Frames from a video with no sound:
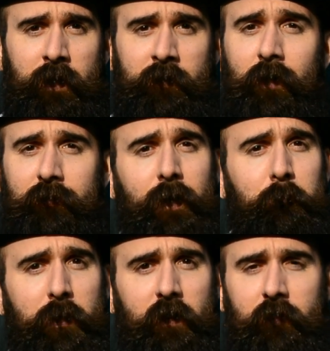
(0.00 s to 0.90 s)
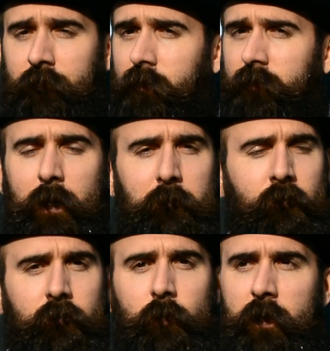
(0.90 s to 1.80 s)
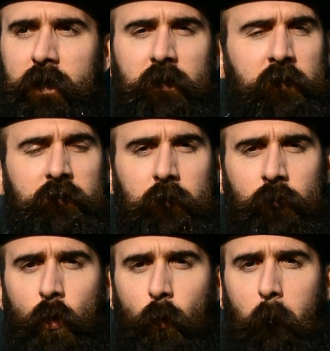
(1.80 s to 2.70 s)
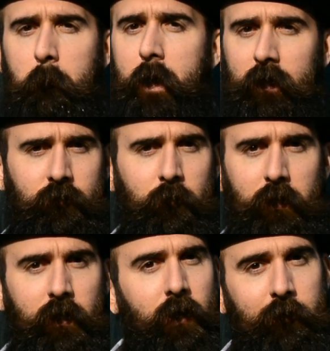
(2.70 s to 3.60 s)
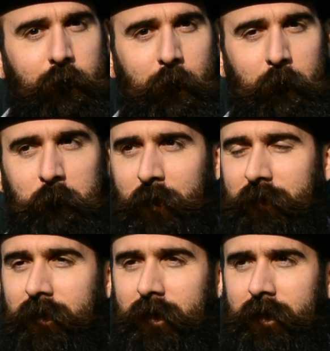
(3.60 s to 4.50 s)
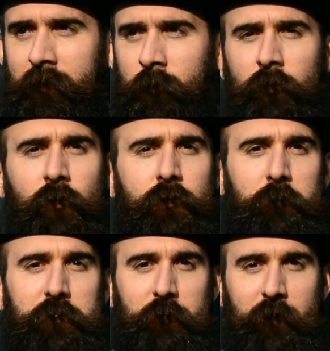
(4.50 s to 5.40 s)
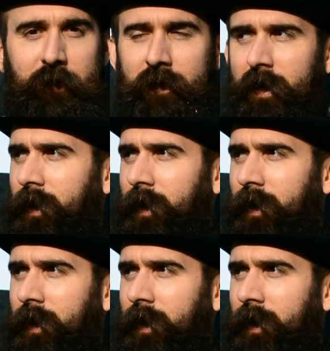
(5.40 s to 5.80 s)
It does get better. The first time through, it's a total mess from the get-go, but you'll learn to enjoy it.